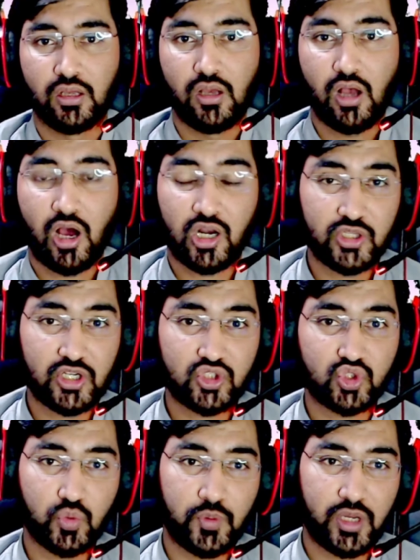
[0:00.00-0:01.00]
Another
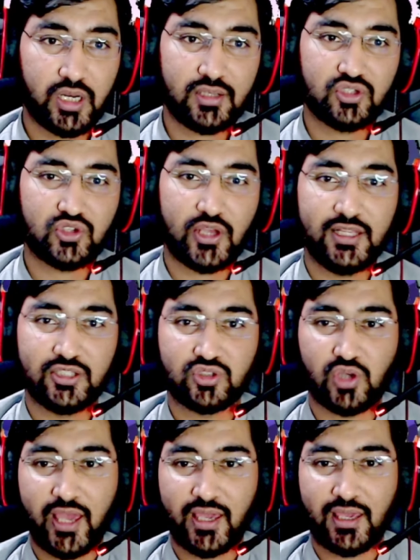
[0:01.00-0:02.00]
super Sally. So
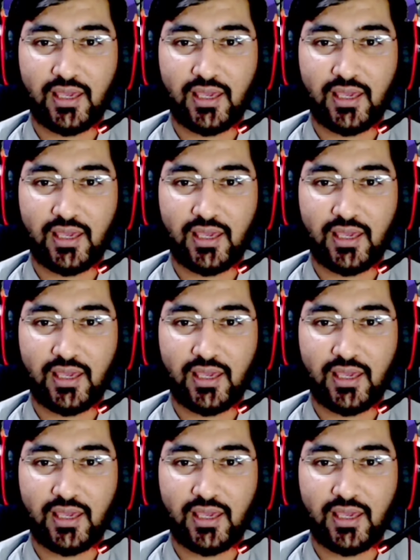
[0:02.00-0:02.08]
I